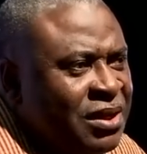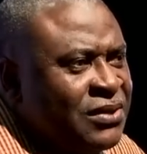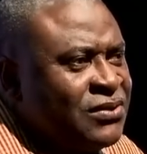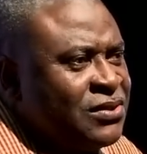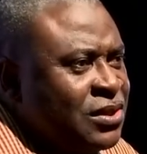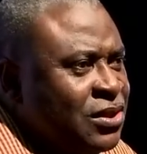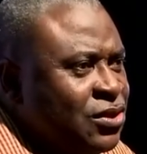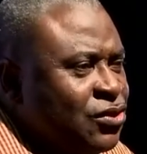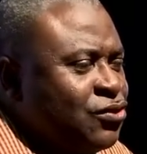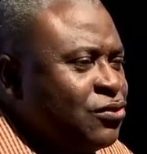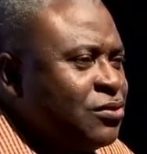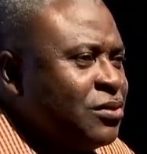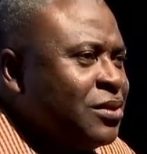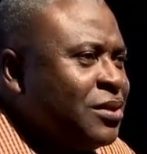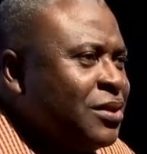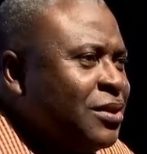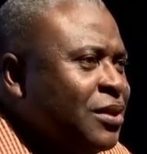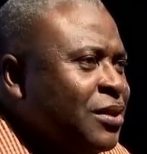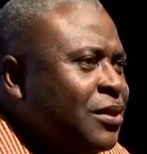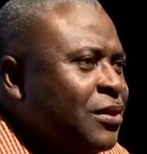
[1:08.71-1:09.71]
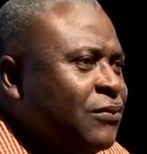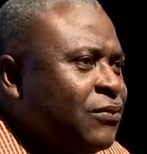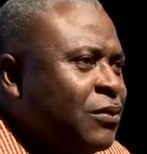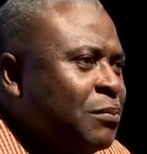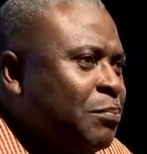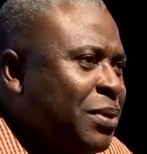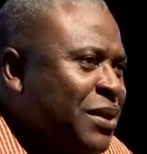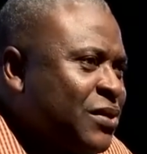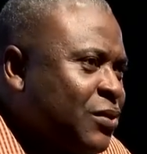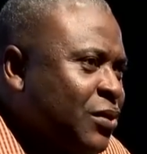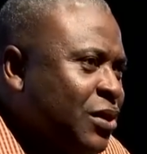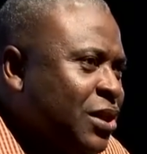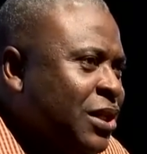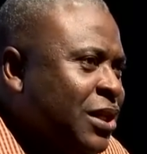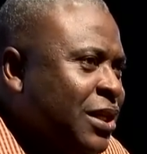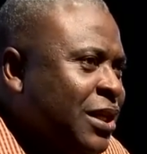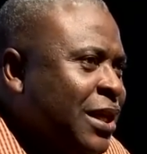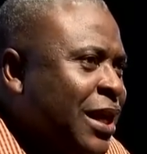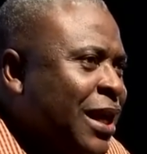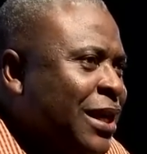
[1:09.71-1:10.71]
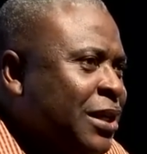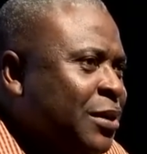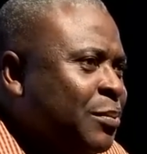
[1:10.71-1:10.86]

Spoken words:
message from Pastor E.A.